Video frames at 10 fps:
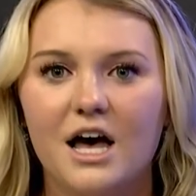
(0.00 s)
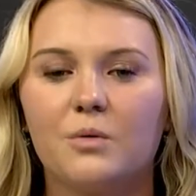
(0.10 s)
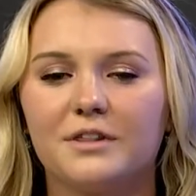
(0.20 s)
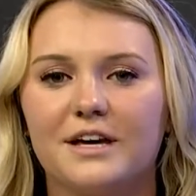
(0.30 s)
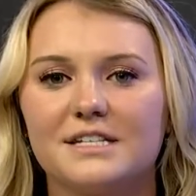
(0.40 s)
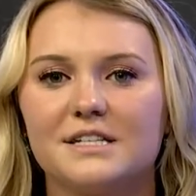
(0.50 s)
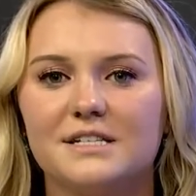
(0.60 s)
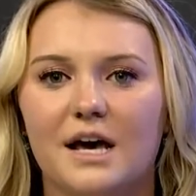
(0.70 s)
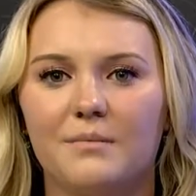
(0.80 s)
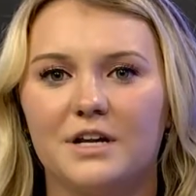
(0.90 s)
With less than
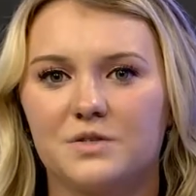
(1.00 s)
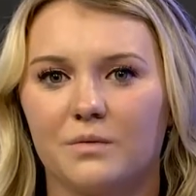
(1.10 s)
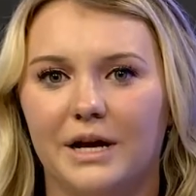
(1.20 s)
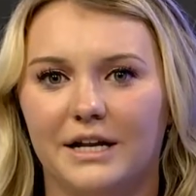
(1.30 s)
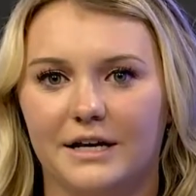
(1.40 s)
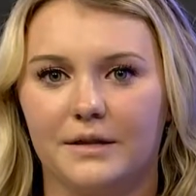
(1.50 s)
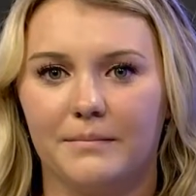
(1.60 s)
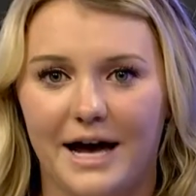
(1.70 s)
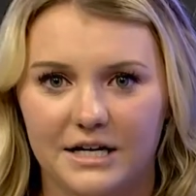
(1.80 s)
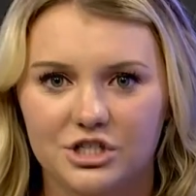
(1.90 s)
10 minutes remaining in the
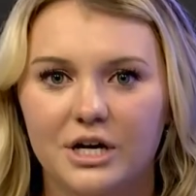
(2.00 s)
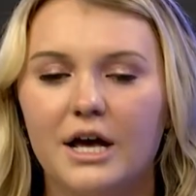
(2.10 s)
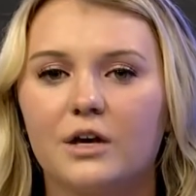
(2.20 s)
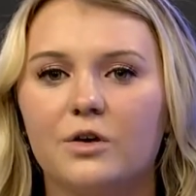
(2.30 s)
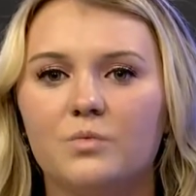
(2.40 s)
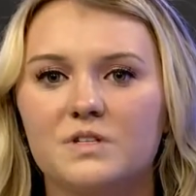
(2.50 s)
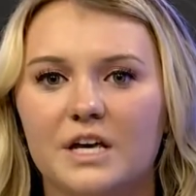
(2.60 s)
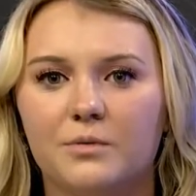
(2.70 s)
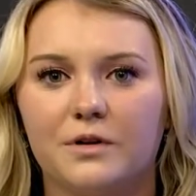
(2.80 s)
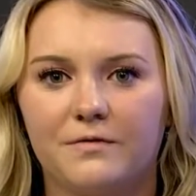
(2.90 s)
match, Kuhn was
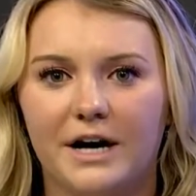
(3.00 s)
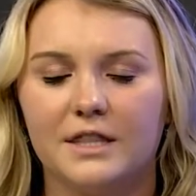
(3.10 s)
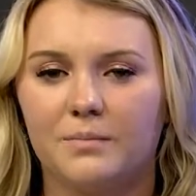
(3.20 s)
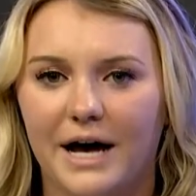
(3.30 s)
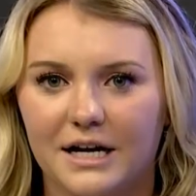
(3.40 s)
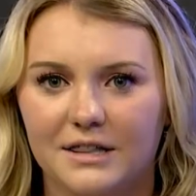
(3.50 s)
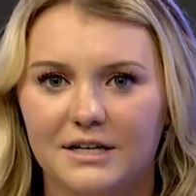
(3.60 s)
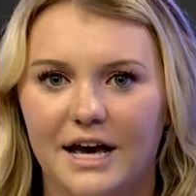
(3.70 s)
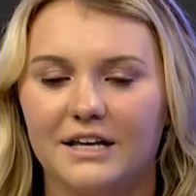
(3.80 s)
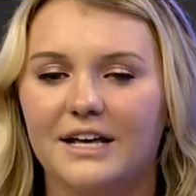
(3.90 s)
able to find the back of the
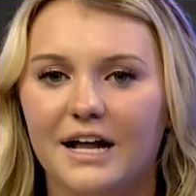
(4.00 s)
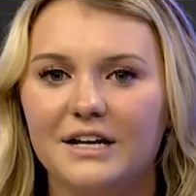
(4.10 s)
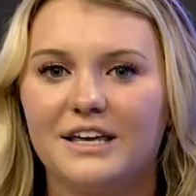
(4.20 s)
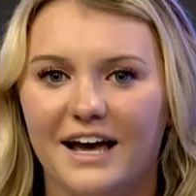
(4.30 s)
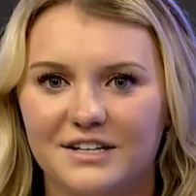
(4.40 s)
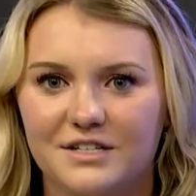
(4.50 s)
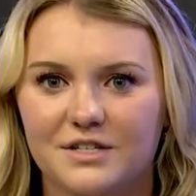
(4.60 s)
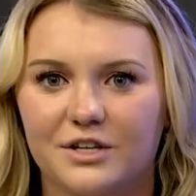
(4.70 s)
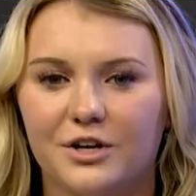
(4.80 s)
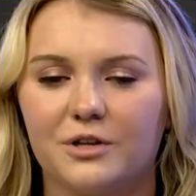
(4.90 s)
net yet again to
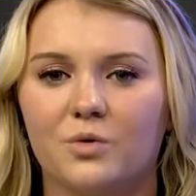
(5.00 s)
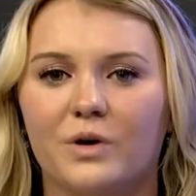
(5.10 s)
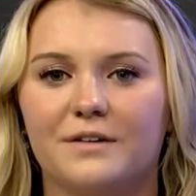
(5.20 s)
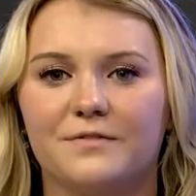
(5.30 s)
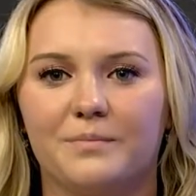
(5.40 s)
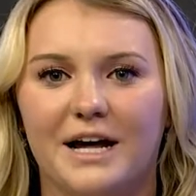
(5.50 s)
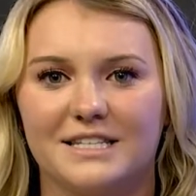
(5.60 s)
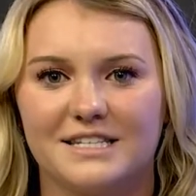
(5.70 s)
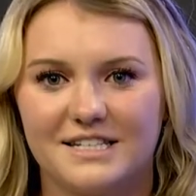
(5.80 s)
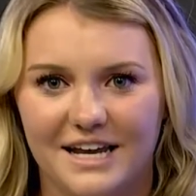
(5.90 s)
secure the win for Penn
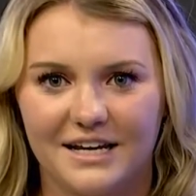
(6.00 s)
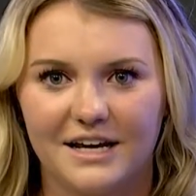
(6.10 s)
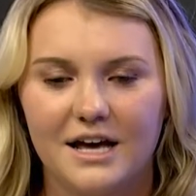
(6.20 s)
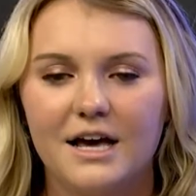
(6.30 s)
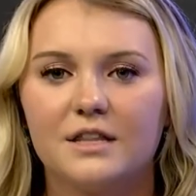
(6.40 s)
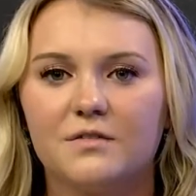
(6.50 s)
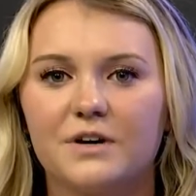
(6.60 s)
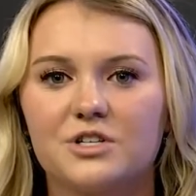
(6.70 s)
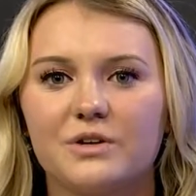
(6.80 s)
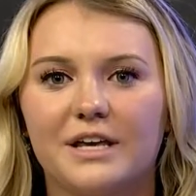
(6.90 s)
State. The
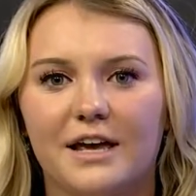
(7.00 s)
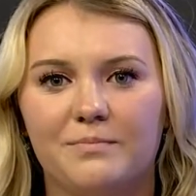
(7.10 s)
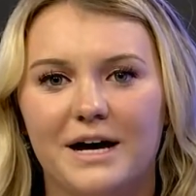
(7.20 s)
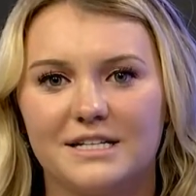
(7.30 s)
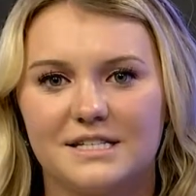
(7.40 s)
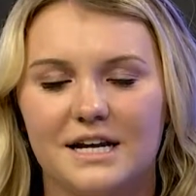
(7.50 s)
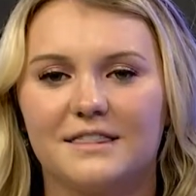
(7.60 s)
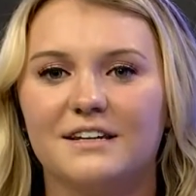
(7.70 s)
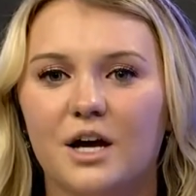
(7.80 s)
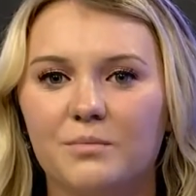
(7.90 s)
victory gave Penn State
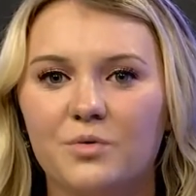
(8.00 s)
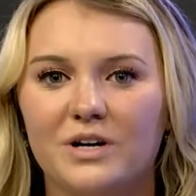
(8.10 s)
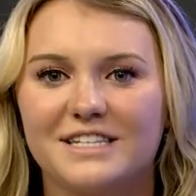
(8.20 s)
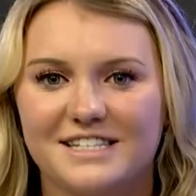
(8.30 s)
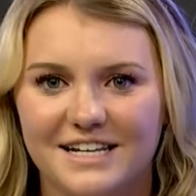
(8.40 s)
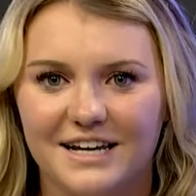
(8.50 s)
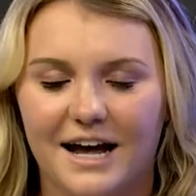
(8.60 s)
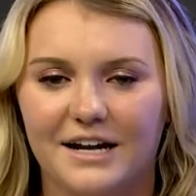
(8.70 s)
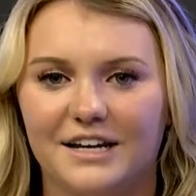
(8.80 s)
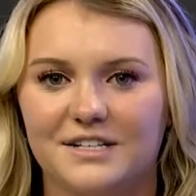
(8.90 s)
the #1 seed
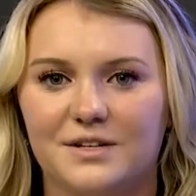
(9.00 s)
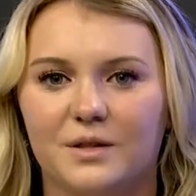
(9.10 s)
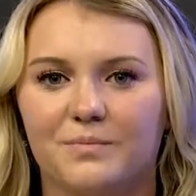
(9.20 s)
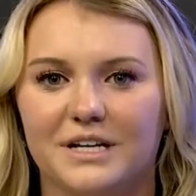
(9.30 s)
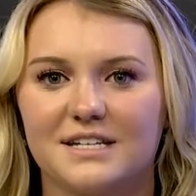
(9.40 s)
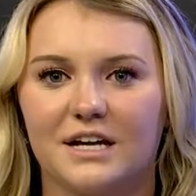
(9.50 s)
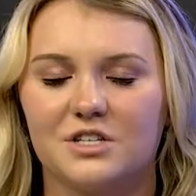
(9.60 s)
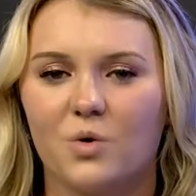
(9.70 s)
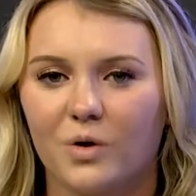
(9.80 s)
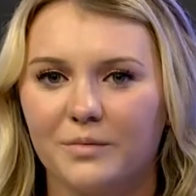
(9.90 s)
heading into the Big Ten
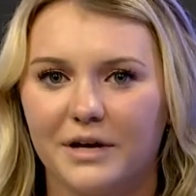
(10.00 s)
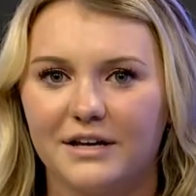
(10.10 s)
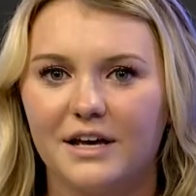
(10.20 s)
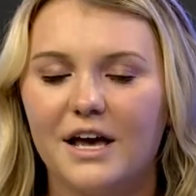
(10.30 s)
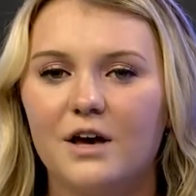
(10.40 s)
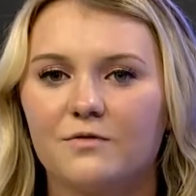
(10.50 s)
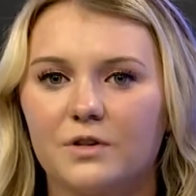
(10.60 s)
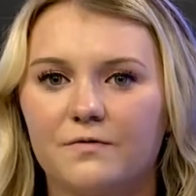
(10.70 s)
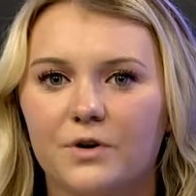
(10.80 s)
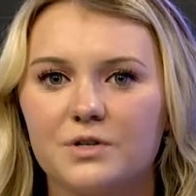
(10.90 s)
tournament. For
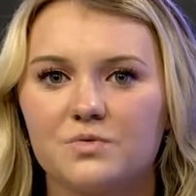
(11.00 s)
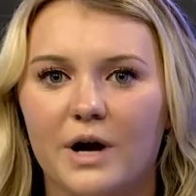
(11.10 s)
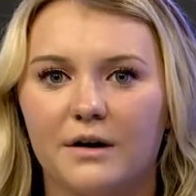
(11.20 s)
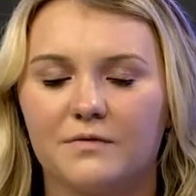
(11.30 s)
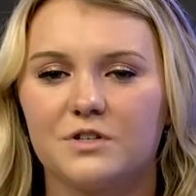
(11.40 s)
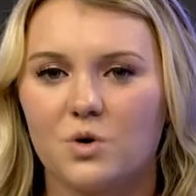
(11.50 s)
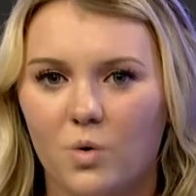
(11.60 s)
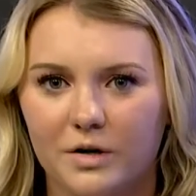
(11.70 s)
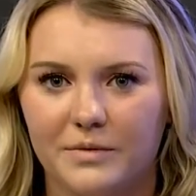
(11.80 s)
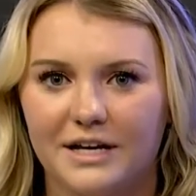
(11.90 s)
the first round of the
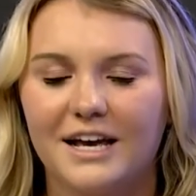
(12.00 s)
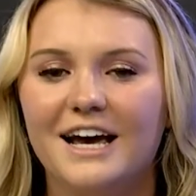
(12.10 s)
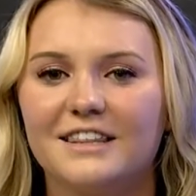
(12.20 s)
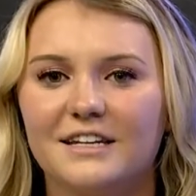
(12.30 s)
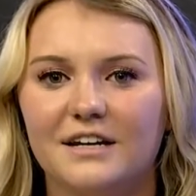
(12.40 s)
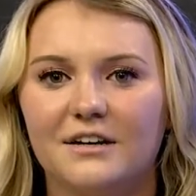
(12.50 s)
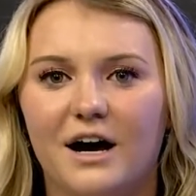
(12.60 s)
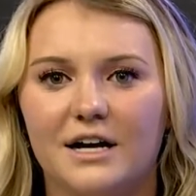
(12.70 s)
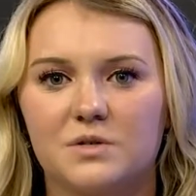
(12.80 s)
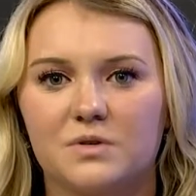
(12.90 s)
tournament, the Nittany
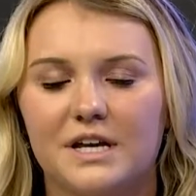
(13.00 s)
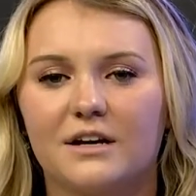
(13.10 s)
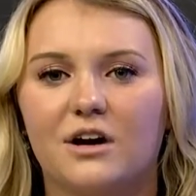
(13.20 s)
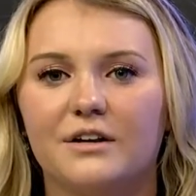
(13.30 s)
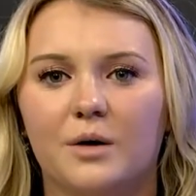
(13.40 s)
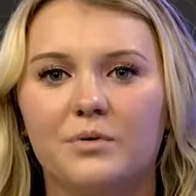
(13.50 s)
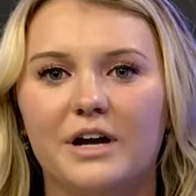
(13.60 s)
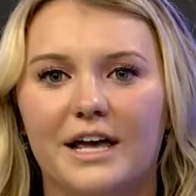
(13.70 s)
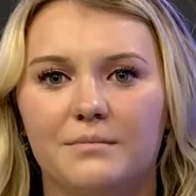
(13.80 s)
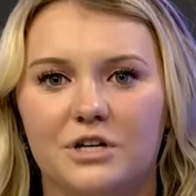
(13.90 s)
Lions will take on
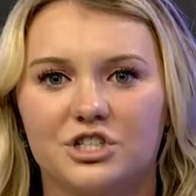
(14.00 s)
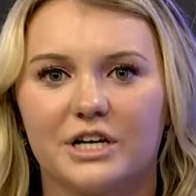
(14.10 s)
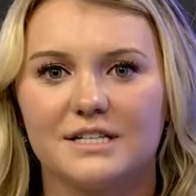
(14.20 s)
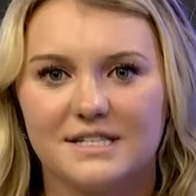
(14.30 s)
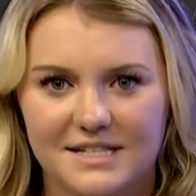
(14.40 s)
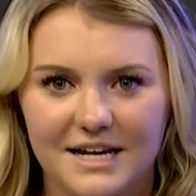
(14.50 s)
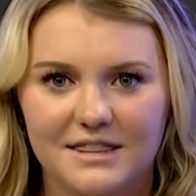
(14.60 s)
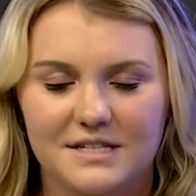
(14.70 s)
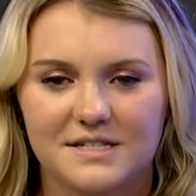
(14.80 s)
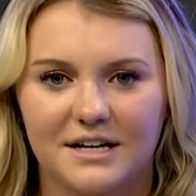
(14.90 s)
#8 Michigan State
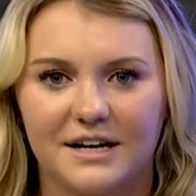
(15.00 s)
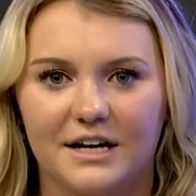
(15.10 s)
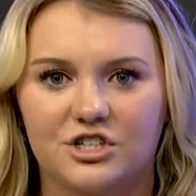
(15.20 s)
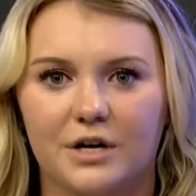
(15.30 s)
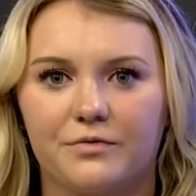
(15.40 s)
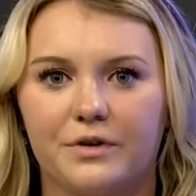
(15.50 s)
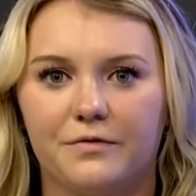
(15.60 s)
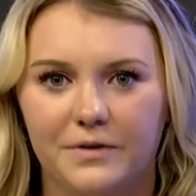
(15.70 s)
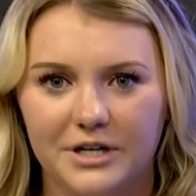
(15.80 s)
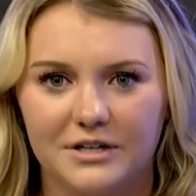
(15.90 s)
this Sunday at Jeffrey
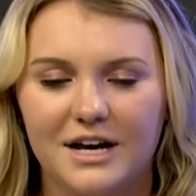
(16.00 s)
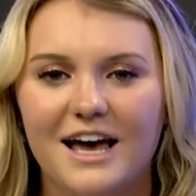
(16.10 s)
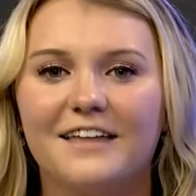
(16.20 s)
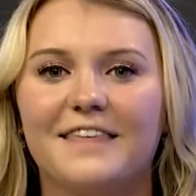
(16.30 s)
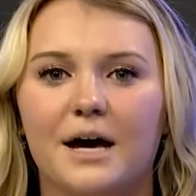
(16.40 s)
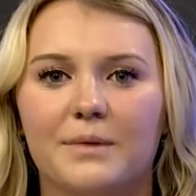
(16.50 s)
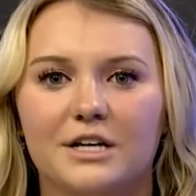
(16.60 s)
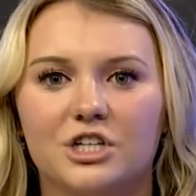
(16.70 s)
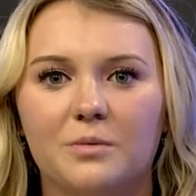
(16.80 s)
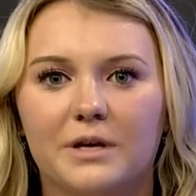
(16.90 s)
Field. That
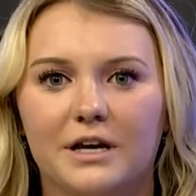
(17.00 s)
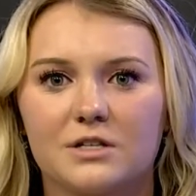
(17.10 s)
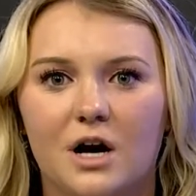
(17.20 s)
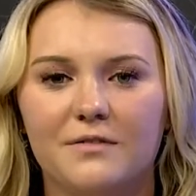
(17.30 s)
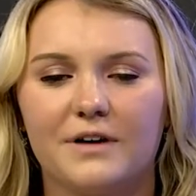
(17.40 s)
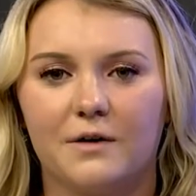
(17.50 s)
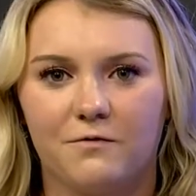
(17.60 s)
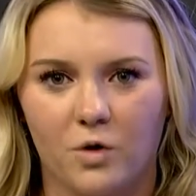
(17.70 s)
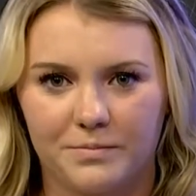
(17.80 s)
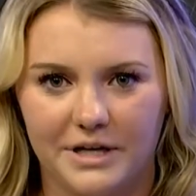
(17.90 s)
matchup kicks off at
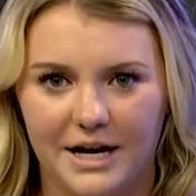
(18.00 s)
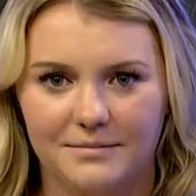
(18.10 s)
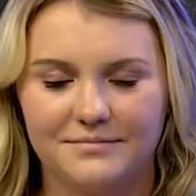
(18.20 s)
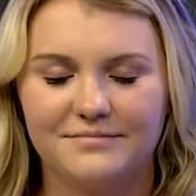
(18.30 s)
4 p.m.